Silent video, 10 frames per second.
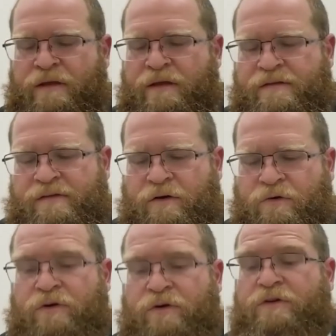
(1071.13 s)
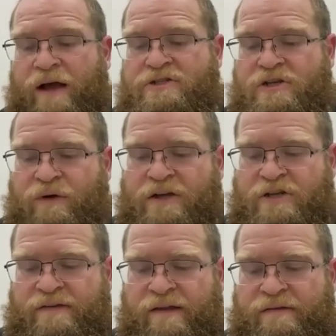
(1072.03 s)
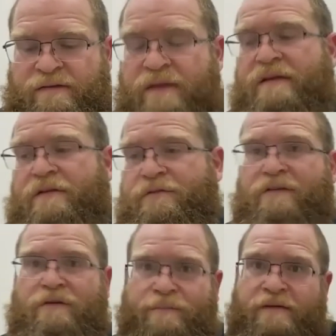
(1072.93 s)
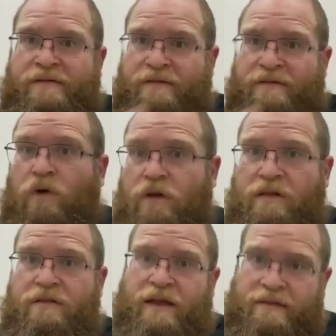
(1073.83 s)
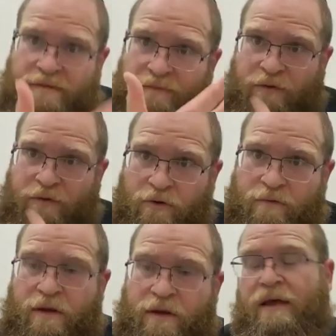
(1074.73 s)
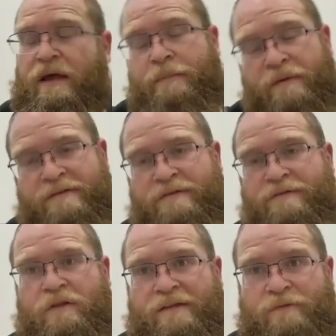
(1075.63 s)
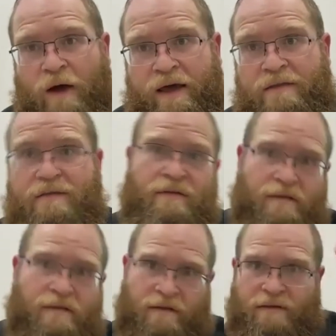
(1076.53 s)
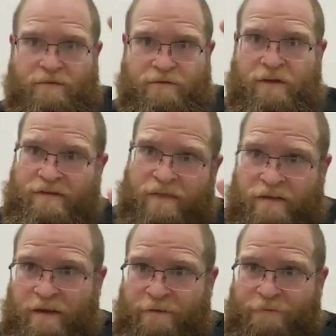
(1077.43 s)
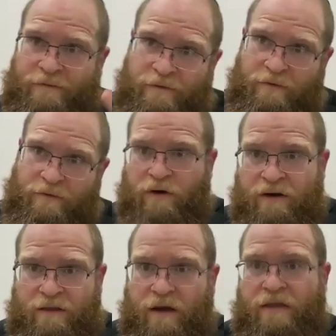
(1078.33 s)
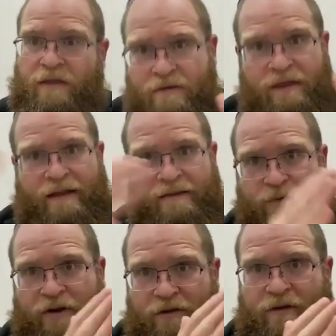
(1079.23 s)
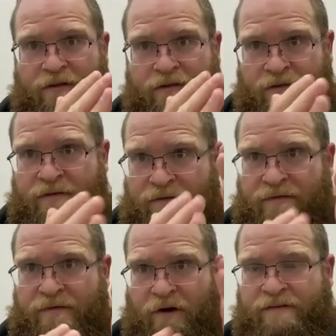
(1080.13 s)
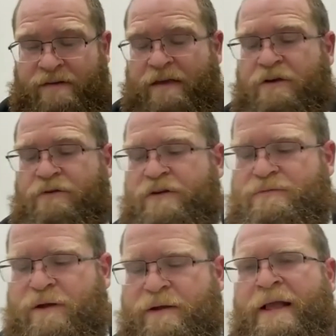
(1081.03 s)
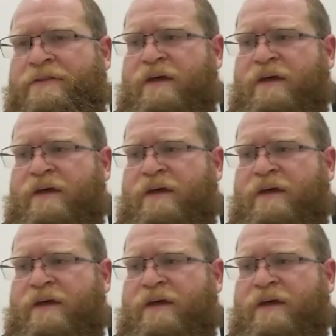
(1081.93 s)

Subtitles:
So according to Rashi says it means that if you have a piece of wool that's blue and a piece of wool that's white, if you can see the difference between one and the other, that's when you can start saying Kriya Shema.